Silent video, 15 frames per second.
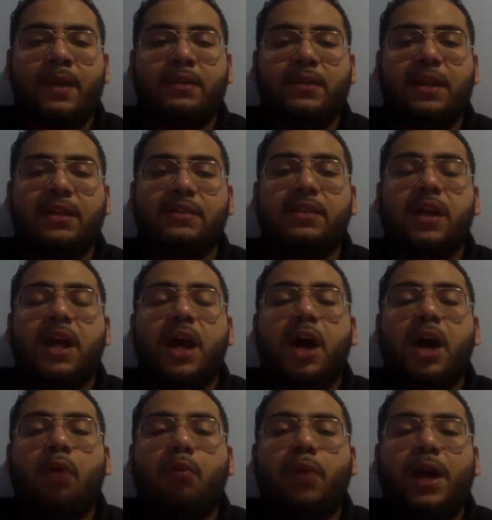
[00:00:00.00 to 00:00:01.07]
That is,
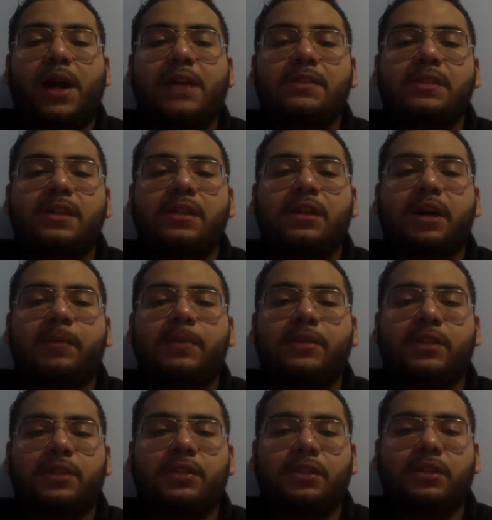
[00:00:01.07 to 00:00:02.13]
a rise in
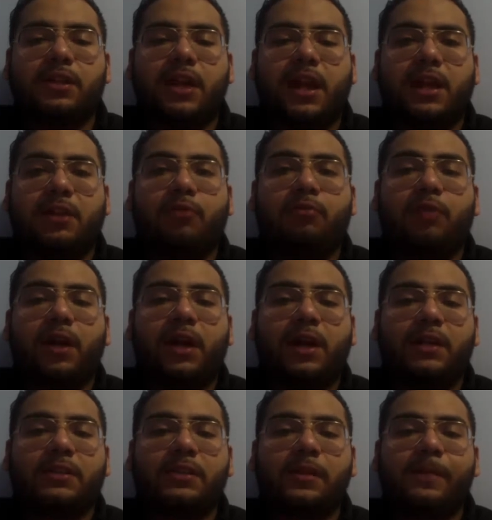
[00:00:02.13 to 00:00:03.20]
competition and a
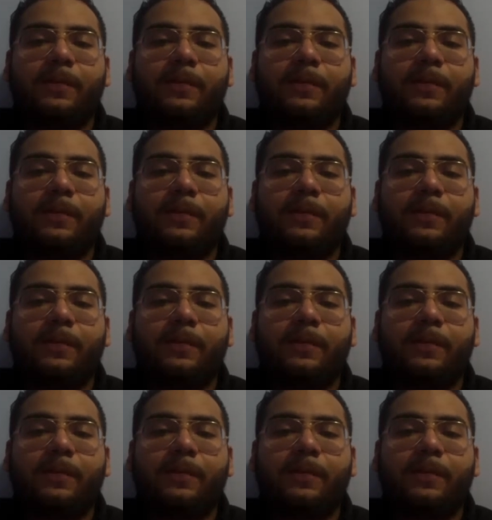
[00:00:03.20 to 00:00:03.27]
rise